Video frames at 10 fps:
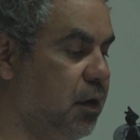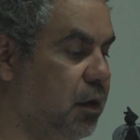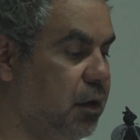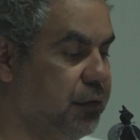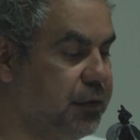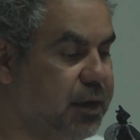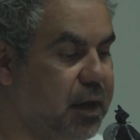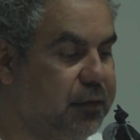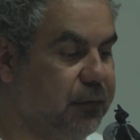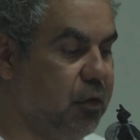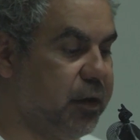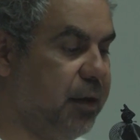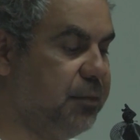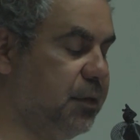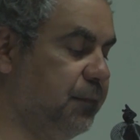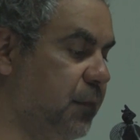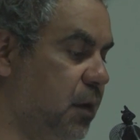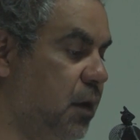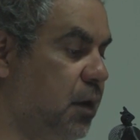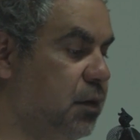on the south of Rockhampton.
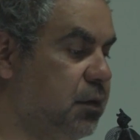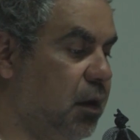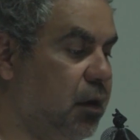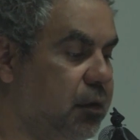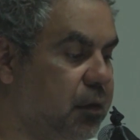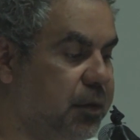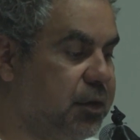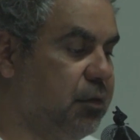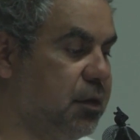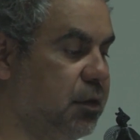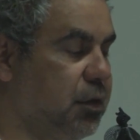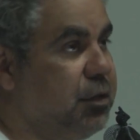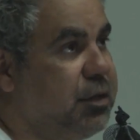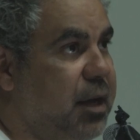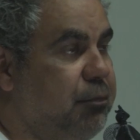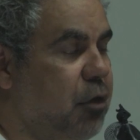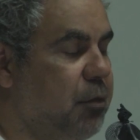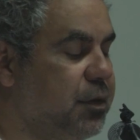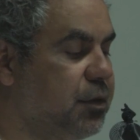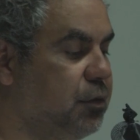So I went to Crescent Lagoon State
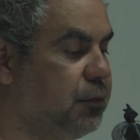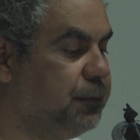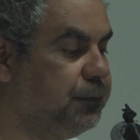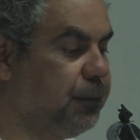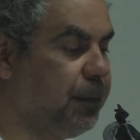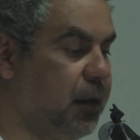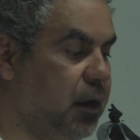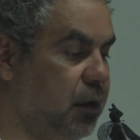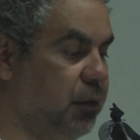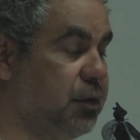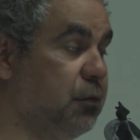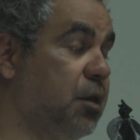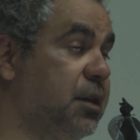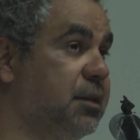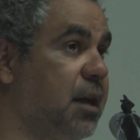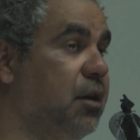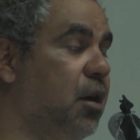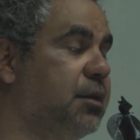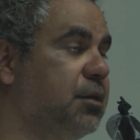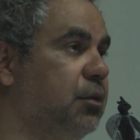Primary School, went to Rocky State
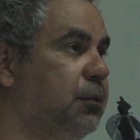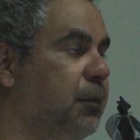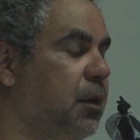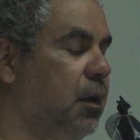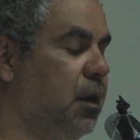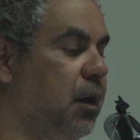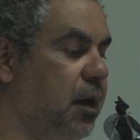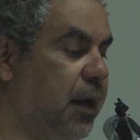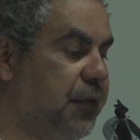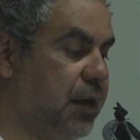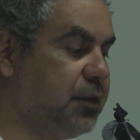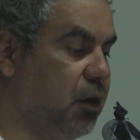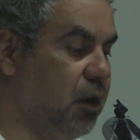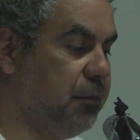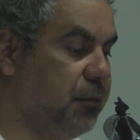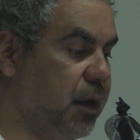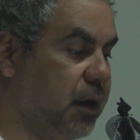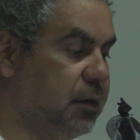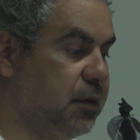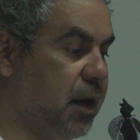High School at that time,
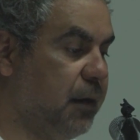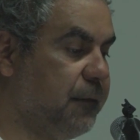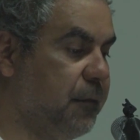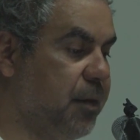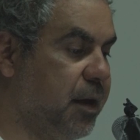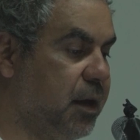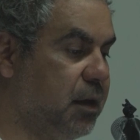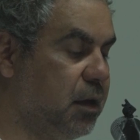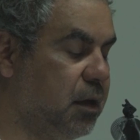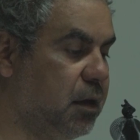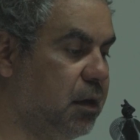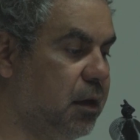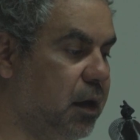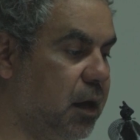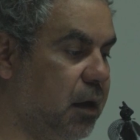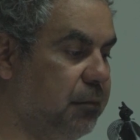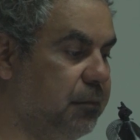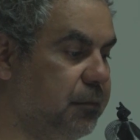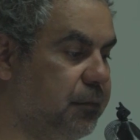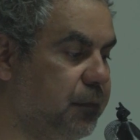and for me,
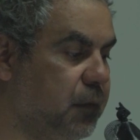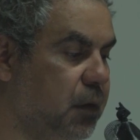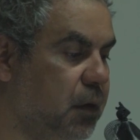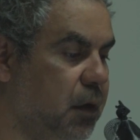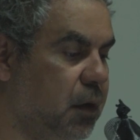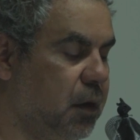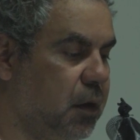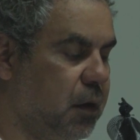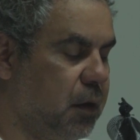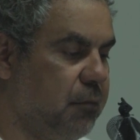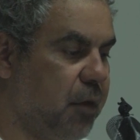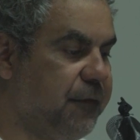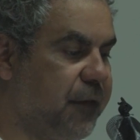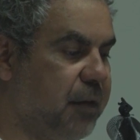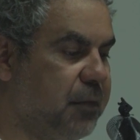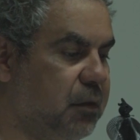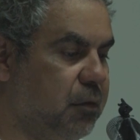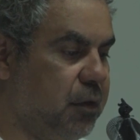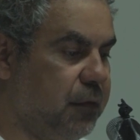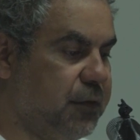my family
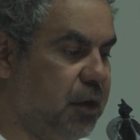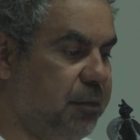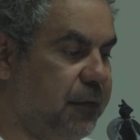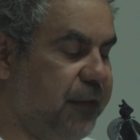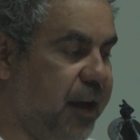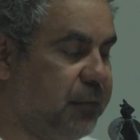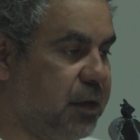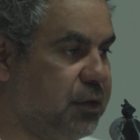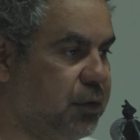weren't the type of family